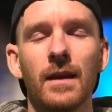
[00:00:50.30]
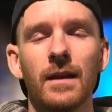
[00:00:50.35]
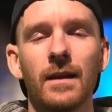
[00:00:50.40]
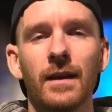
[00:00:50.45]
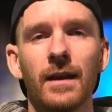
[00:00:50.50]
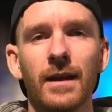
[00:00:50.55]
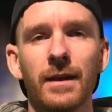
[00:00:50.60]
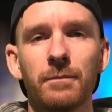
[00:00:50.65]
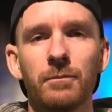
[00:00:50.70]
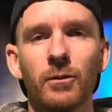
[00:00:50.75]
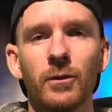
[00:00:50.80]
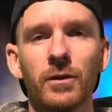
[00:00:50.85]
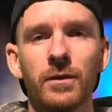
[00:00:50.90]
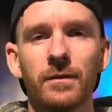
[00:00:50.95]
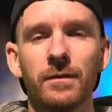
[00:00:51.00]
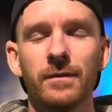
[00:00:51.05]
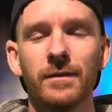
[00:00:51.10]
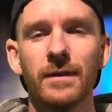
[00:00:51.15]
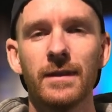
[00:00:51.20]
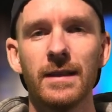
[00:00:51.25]
And the point
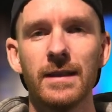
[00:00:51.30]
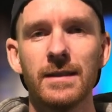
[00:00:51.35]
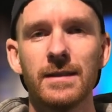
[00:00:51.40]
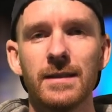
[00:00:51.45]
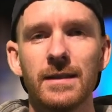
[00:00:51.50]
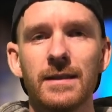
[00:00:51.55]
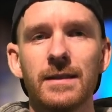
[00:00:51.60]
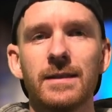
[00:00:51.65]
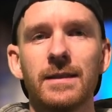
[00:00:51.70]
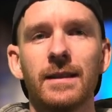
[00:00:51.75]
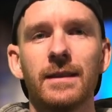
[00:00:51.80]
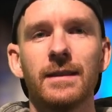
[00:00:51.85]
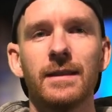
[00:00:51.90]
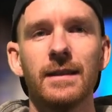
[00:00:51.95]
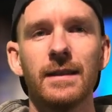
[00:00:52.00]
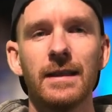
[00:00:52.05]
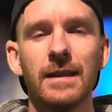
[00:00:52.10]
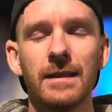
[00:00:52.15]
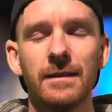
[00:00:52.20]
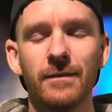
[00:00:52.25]
of this is that
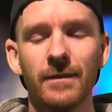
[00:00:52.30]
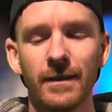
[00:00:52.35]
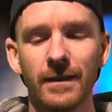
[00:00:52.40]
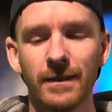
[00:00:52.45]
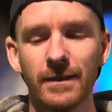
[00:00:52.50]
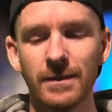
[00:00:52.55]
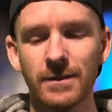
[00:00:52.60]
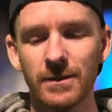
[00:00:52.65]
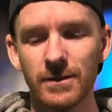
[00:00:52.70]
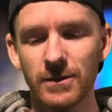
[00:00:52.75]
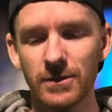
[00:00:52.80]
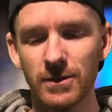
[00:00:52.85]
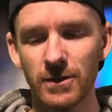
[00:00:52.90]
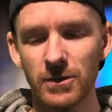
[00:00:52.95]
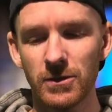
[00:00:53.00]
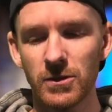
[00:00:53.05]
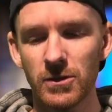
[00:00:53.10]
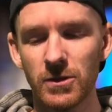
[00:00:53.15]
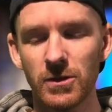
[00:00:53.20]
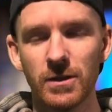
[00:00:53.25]
even
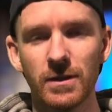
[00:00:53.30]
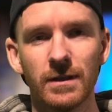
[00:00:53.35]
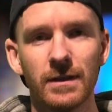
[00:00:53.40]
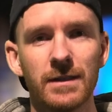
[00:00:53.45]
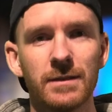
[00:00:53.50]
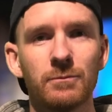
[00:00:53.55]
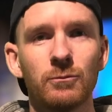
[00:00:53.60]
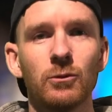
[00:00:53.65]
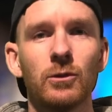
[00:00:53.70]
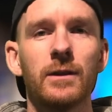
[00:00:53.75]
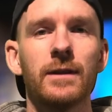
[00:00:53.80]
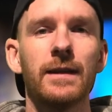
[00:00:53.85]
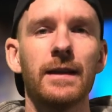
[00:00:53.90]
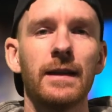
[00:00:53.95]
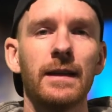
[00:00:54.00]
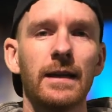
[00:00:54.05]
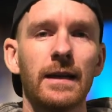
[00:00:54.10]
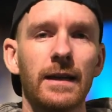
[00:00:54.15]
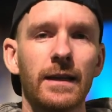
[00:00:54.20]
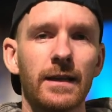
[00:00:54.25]
such a small
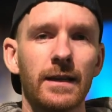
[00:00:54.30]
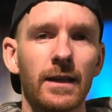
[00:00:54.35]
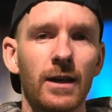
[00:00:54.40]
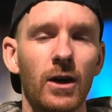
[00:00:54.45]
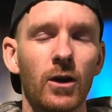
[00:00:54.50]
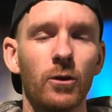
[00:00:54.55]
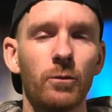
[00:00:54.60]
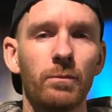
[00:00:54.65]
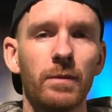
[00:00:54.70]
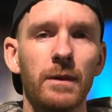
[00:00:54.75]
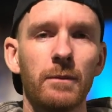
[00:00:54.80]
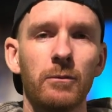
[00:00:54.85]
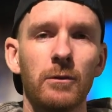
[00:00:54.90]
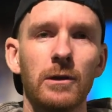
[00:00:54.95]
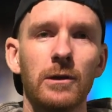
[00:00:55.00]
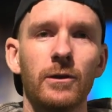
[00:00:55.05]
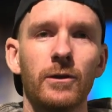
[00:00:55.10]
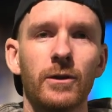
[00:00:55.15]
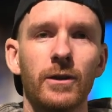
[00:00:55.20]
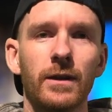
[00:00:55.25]
thing like how people
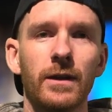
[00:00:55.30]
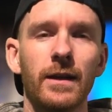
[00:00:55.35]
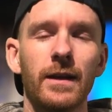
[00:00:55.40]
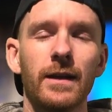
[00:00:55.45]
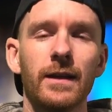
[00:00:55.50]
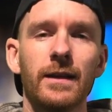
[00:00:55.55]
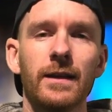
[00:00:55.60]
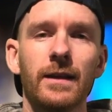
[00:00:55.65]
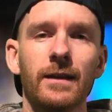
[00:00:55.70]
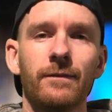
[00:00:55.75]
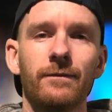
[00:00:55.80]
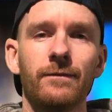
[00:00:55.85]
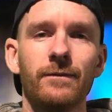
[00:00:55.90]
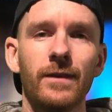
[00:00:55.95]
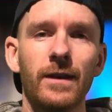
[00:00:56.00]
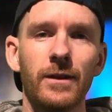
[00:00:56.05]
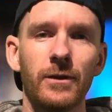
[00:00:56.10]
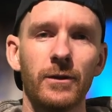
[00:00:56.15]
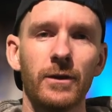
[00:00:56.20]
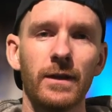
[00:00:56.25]
learn can
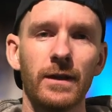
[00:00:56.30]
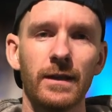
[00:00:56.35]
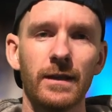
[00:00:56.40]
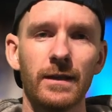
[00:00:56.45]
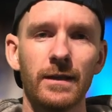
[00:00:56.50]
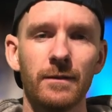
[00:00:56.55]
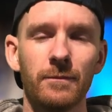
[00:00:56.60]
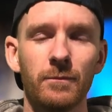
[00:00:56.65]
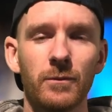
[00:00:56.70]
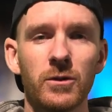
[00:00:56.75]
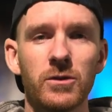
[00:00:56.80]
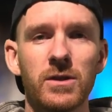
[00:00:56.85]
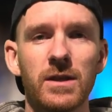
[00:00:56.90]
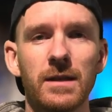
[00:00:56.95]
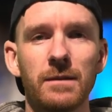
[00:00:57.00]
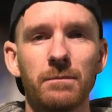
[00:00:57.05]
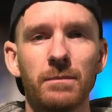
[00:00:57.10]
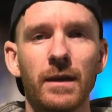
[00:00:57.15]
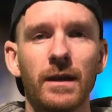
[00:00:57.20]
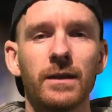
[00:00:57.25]
very much
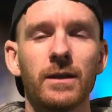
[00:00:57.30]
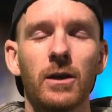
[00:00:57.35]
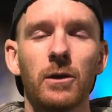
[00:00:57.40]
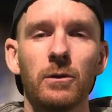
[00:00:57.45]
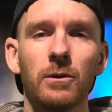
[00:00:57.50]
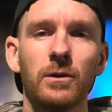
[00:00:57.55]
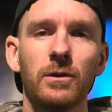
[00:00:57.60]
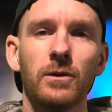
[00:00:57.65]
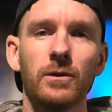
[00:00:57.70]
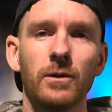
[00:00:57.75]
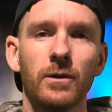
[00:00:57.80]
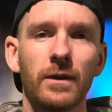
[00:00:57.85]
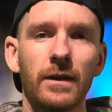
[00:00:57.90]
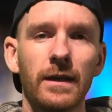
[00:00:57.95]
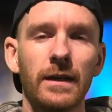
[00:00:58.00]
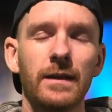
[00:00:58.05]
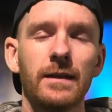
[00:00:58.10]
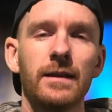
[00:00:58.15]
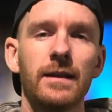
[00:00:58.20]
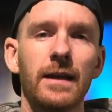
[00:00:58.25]
impact how long
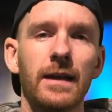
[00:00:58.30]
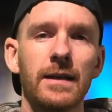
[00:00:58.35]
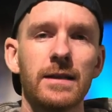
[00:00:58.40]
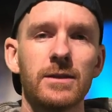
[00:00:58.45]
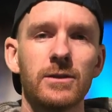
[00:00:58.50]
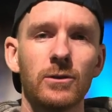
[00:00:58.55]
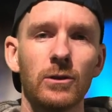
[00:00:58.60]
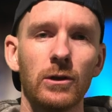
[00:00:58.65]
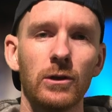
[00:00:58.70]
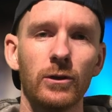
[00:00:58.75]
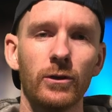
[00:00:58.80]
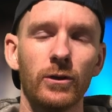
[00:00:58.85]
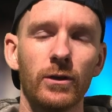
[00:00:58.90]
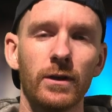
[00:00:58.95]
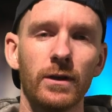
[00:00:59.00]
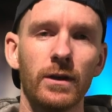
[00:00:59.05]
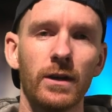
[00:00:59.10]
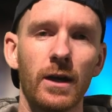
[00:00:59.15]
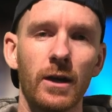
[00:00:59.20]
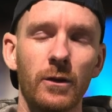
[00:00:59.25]
it takes to
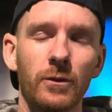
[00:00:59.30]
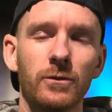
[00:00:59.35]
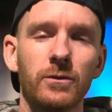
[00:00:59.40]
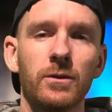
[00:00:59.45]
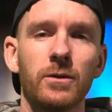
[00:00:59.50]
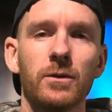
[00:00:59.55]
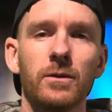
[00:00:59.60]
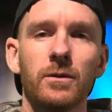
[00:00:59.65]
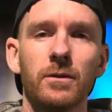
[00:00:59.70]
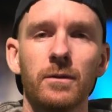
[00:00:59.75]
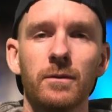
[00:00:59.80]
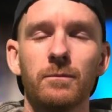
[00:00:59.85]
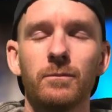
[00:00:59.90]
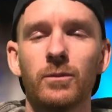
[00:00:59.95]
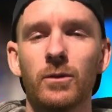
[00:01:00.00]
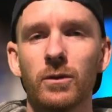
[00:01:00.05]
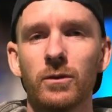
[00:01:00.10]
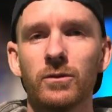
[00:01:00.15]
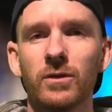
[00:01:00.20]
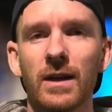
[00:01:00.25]
learn how to
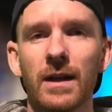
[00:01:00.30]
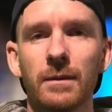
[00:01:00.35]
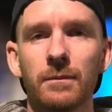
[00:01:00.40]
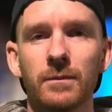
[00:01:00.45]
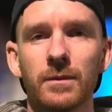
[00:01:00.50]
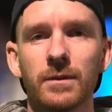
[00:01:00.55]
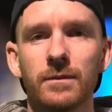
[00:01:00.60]
program.